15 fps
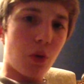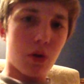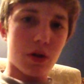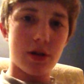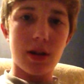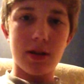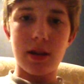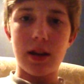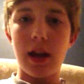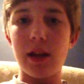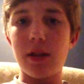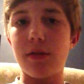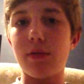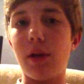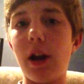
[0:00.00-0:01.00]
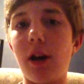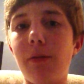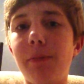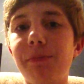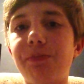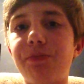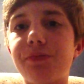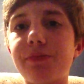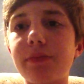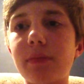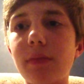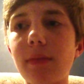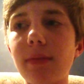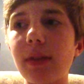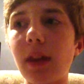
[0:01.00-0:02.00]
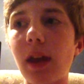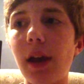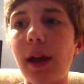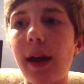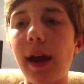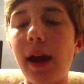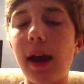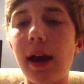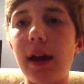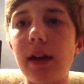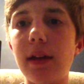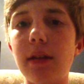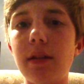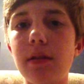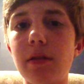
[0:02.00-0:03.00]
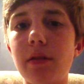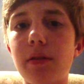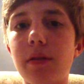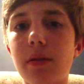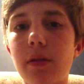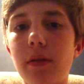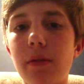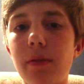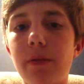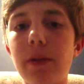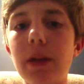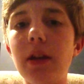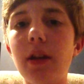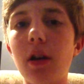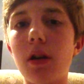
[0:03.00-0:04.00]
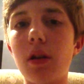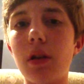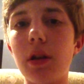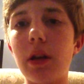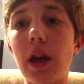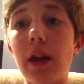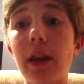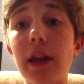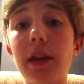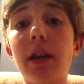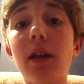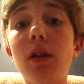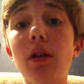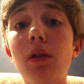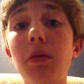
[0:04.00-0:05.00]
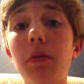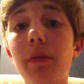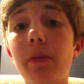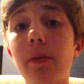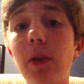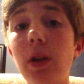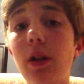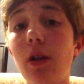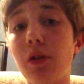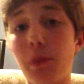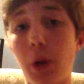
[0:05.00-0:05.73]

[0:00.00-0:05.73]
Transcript: course, doesn't end well. And they kill Vito's